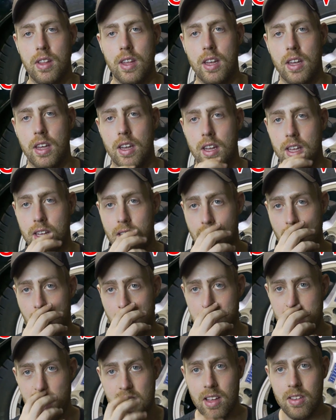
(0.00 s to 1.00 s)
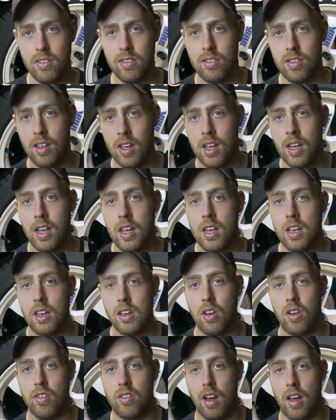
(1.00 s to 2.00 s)
the cam gears,
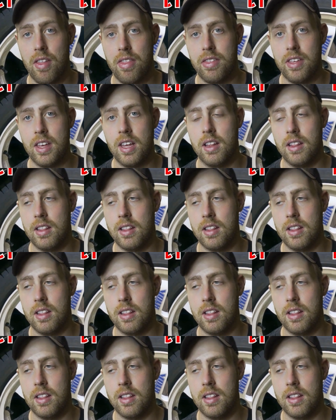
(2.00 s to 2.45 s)
because I think